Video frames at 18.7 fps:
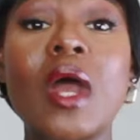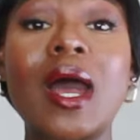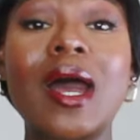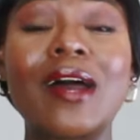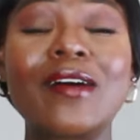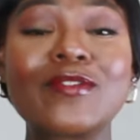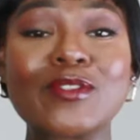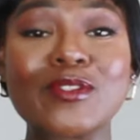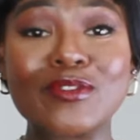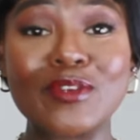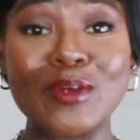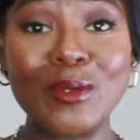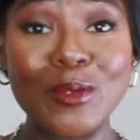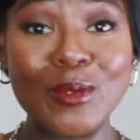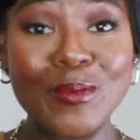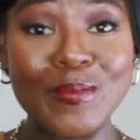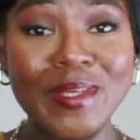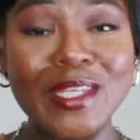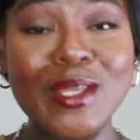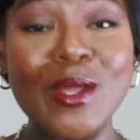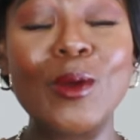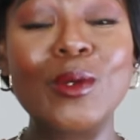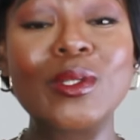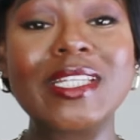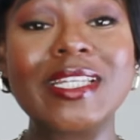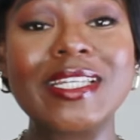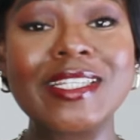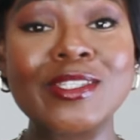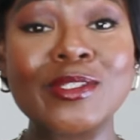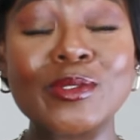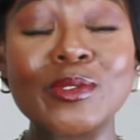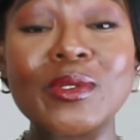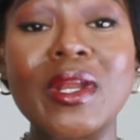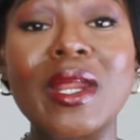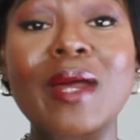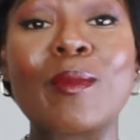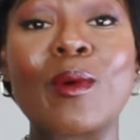have to follow me on
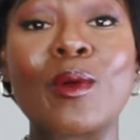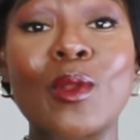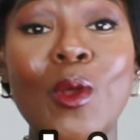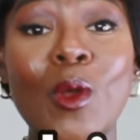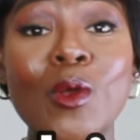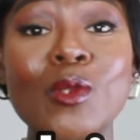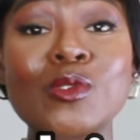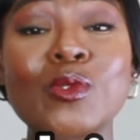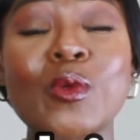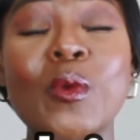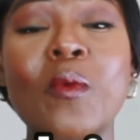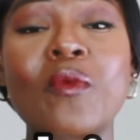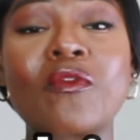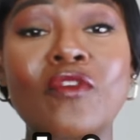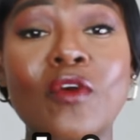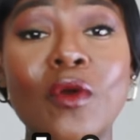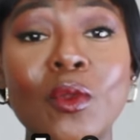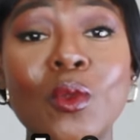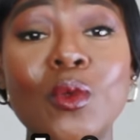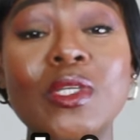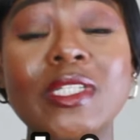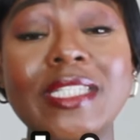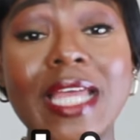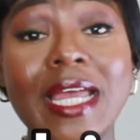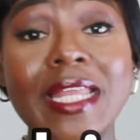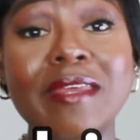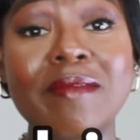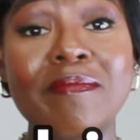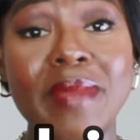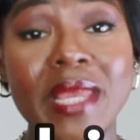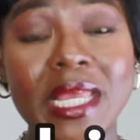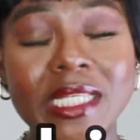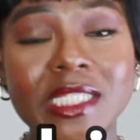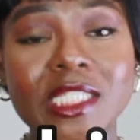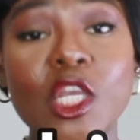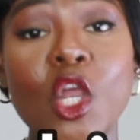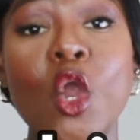Instagram, and also follow Yanni
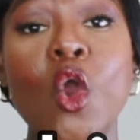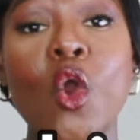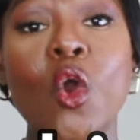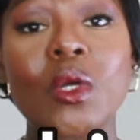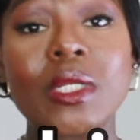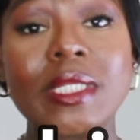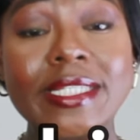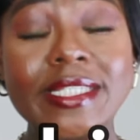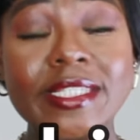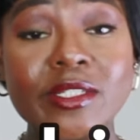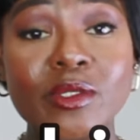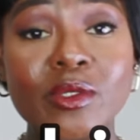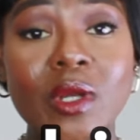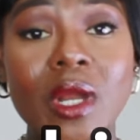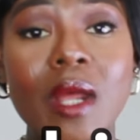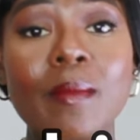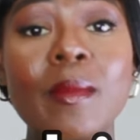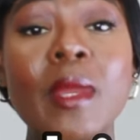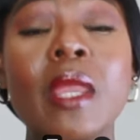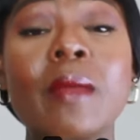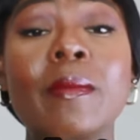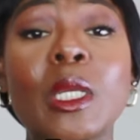Best on Instagram,